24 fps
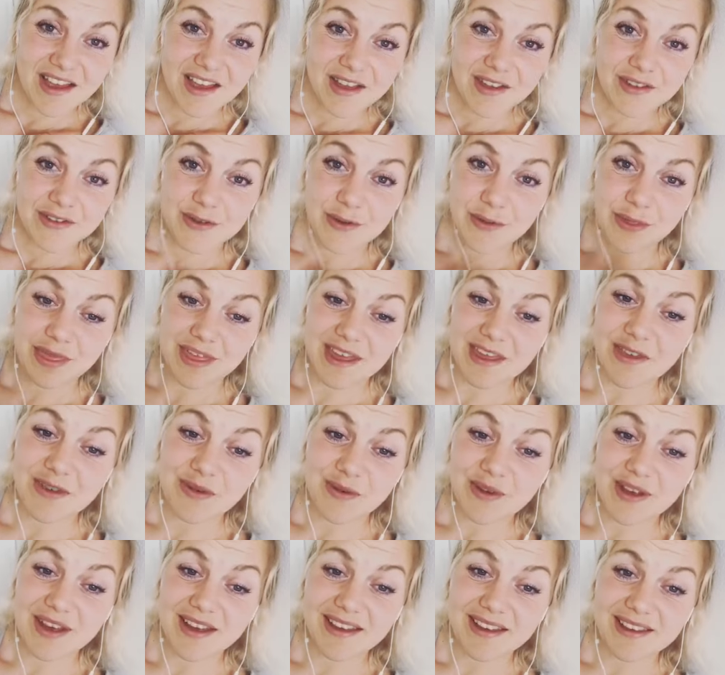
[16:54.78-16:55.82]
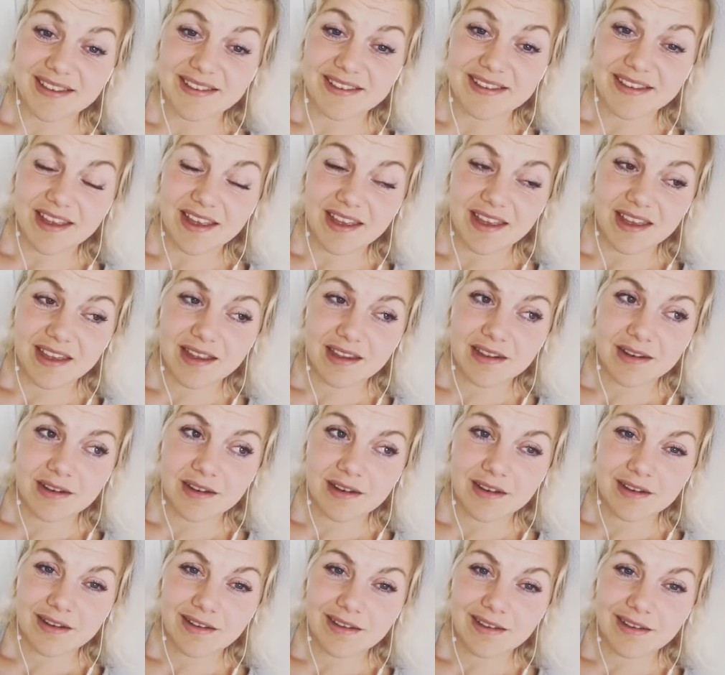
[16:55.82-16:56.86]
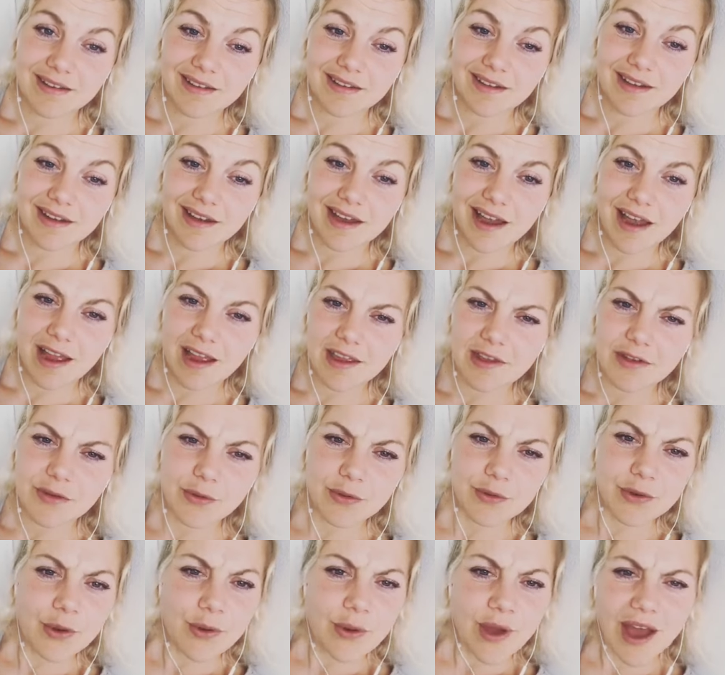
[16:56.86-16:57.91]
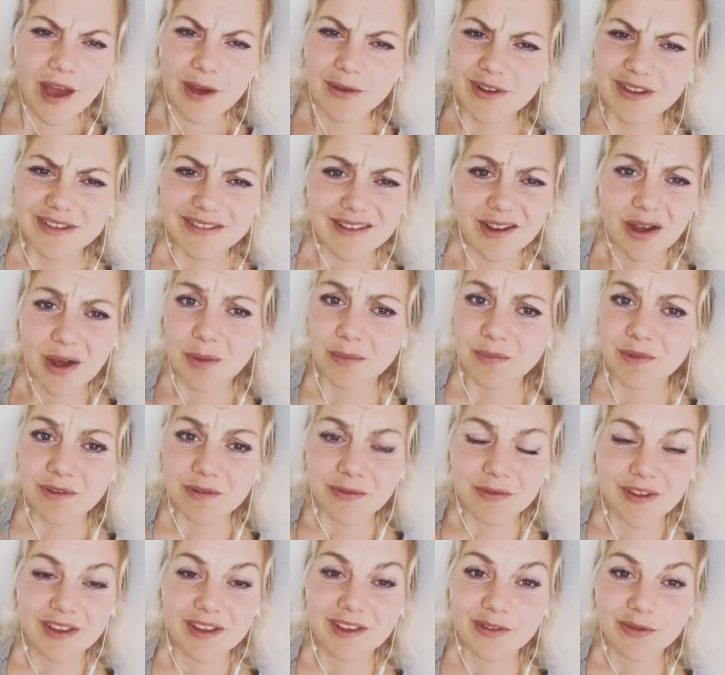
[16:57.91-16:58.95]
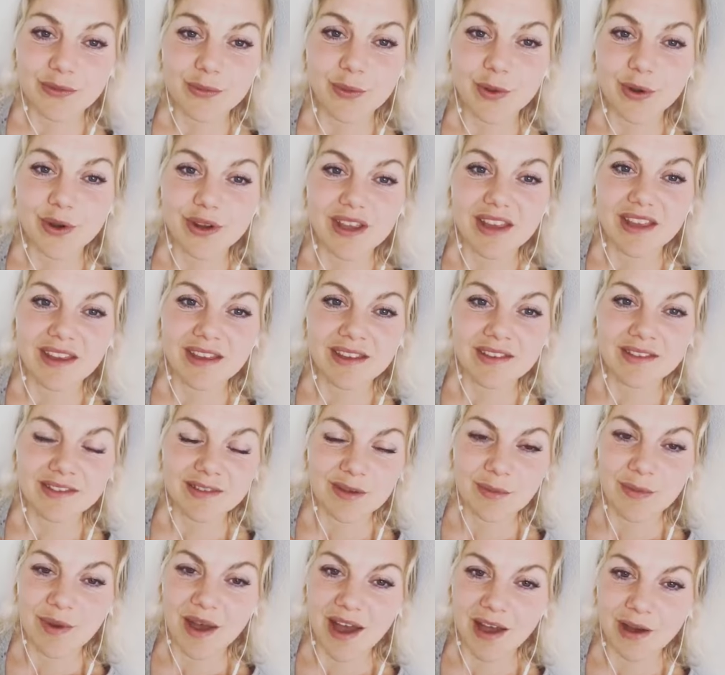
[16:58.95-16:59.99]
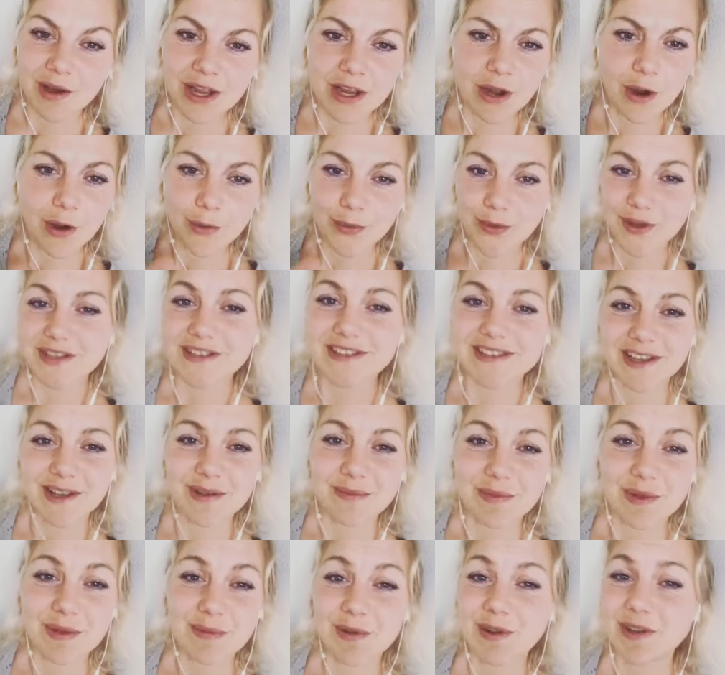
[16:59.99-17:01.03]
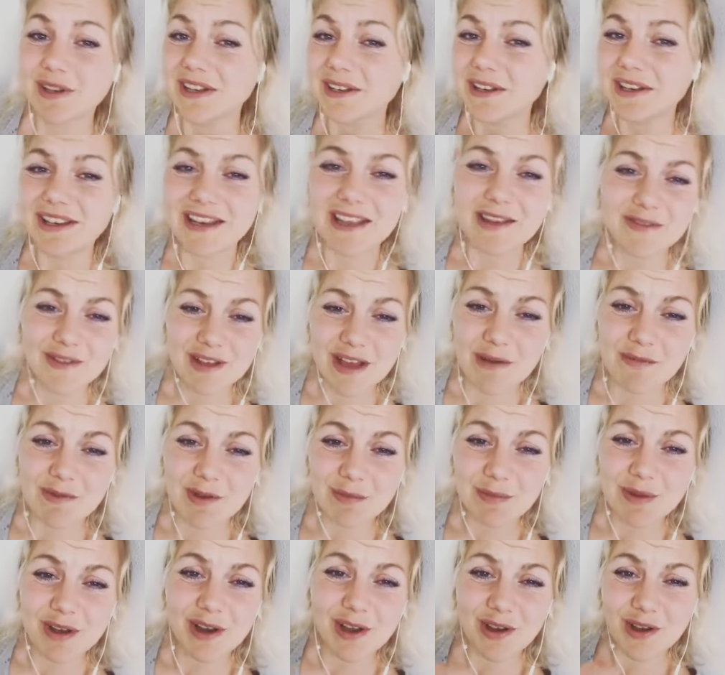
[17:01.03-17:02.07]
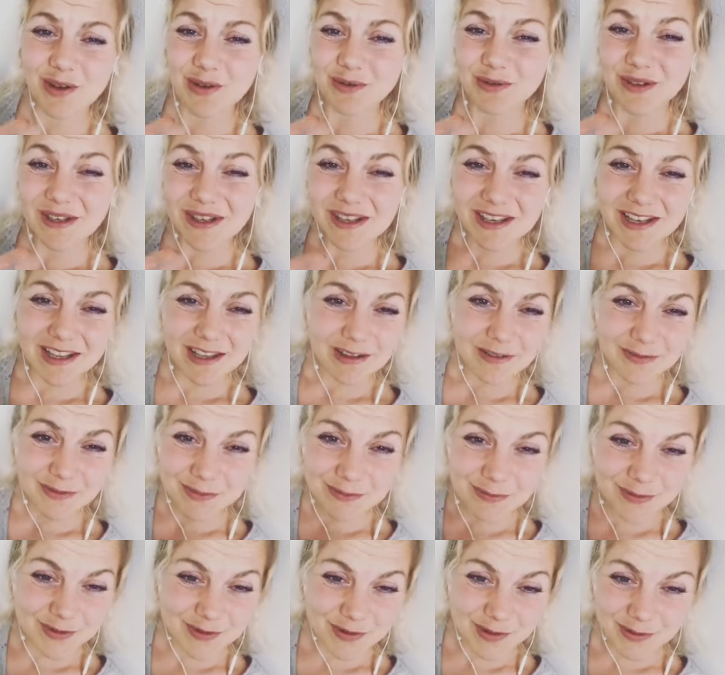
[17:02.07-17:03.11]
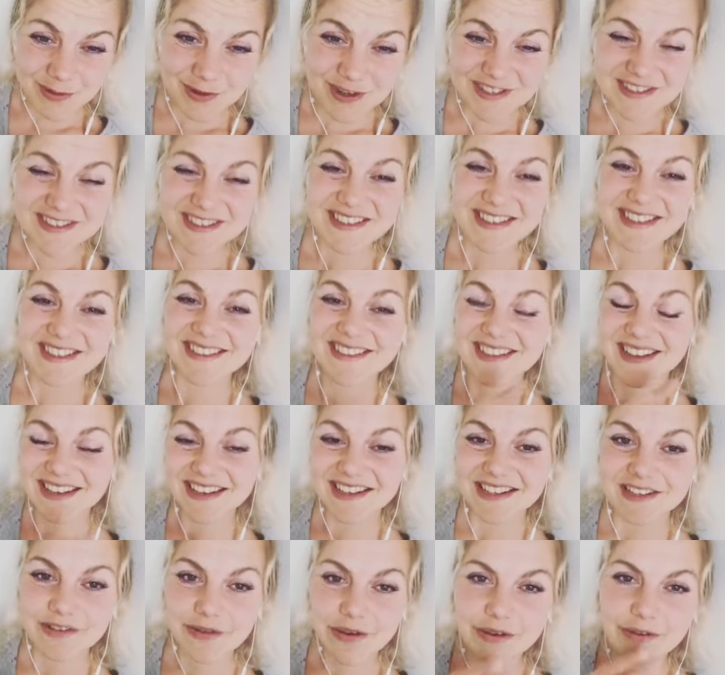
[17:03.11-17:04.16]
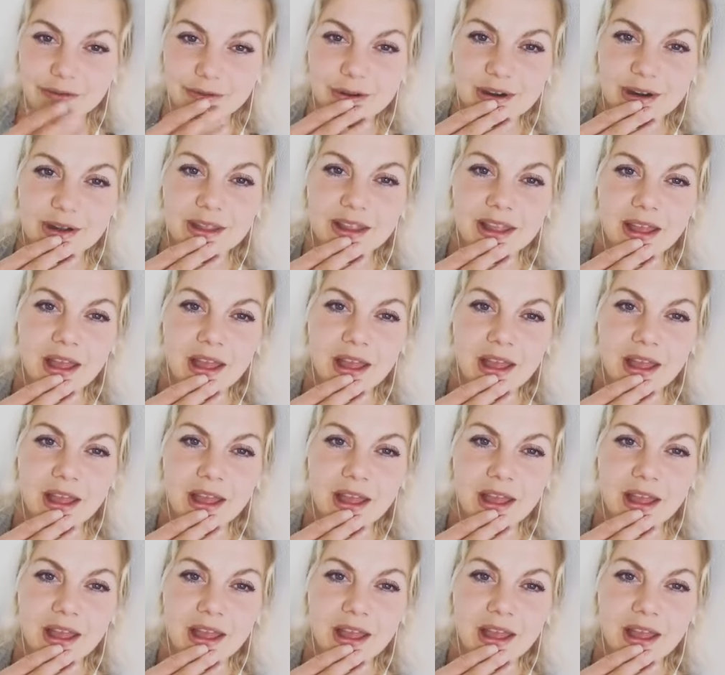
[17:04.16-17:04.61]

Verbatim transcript: So thank you guys, and I don't know how this comment thing is working. Somehow I always tell people, leave comment below, leave questions and etc.